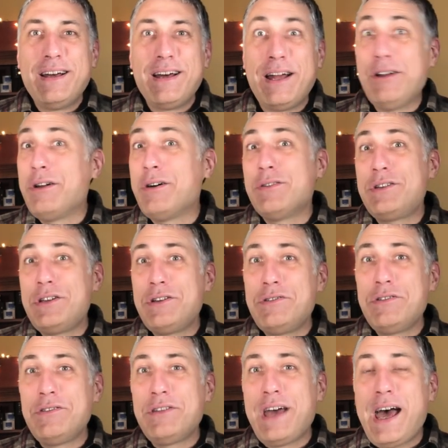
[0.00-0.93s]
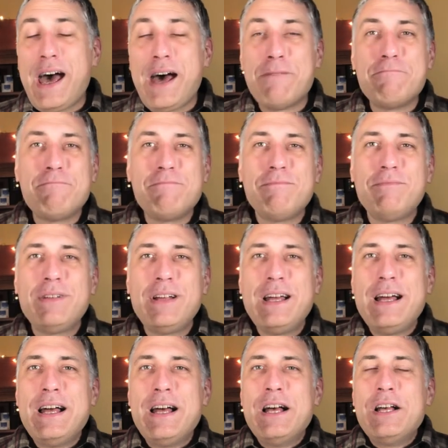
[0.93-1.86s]
I don't know. Do you do that?
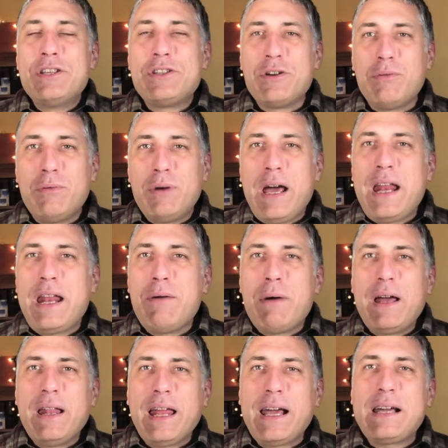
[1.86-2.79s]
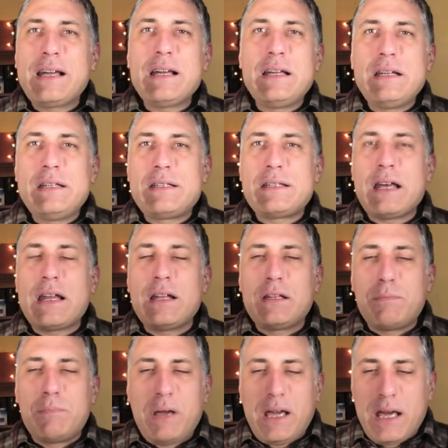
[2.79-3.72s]
So anyway, like I said
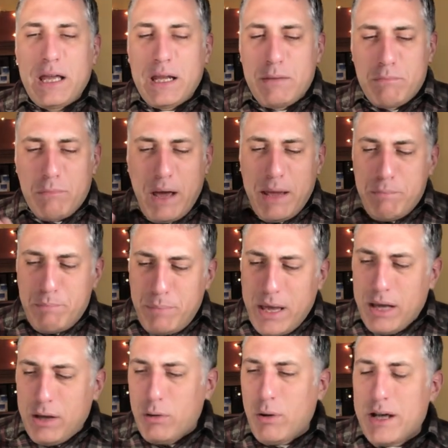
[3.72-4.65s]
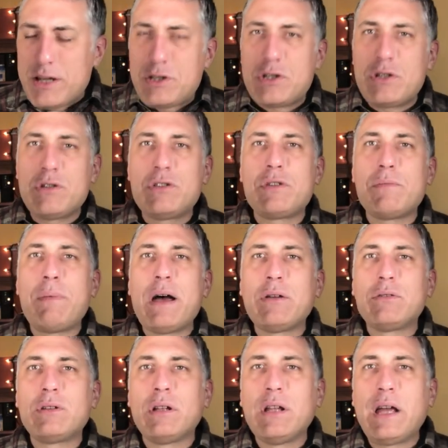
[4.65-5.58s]
at the beginning, my big question was
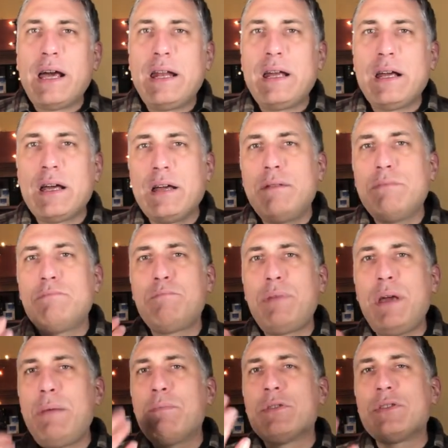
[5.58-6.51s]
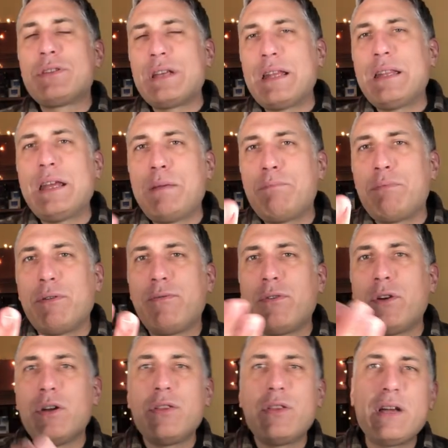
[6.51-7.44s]
about the lighting. I, people said they
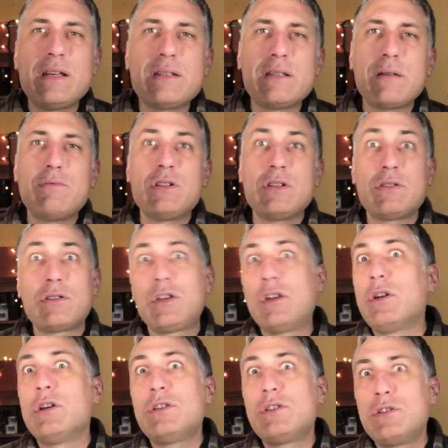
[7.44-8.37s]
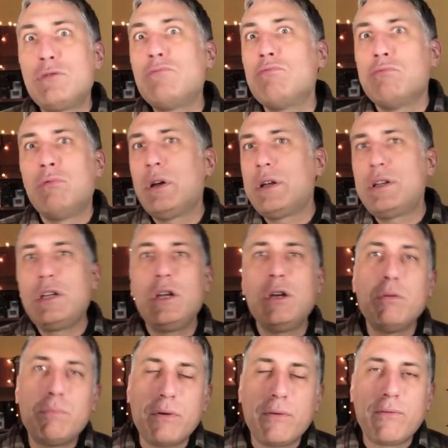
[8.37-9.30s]
prefer this. I'm just curious, what do
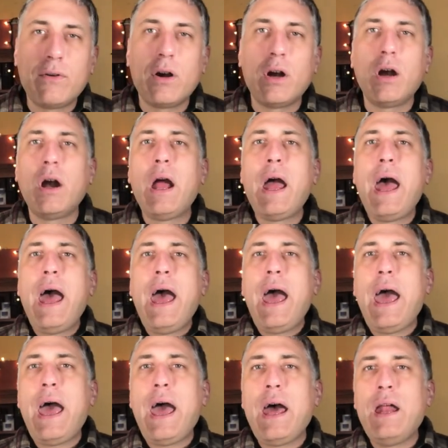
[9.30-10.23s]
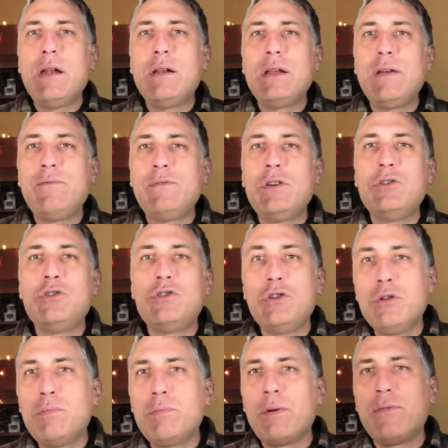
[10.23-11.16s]
you prefer? And if you
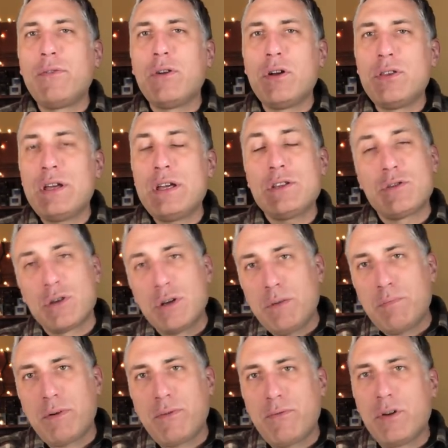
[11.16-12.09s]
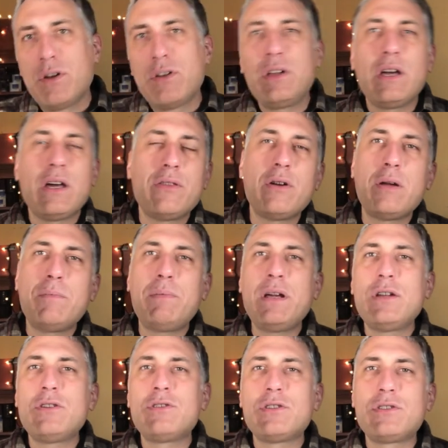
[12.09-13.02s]
do prefer this or you prefer the other, I'd
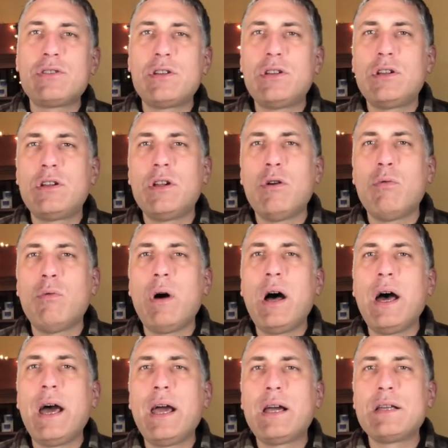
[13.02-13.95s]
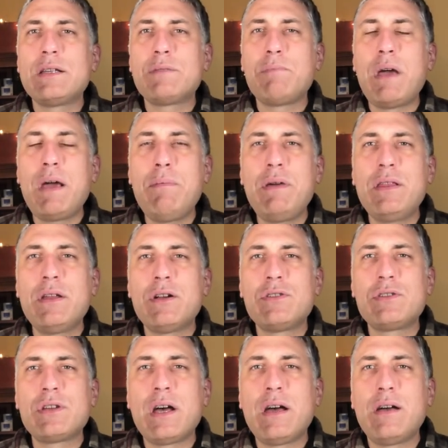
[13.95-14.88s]
be interested to know why, because maybe
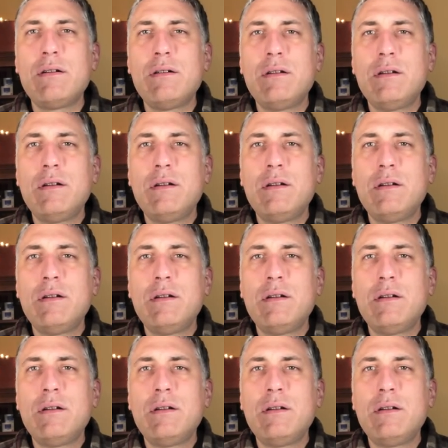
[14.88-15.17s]
there's a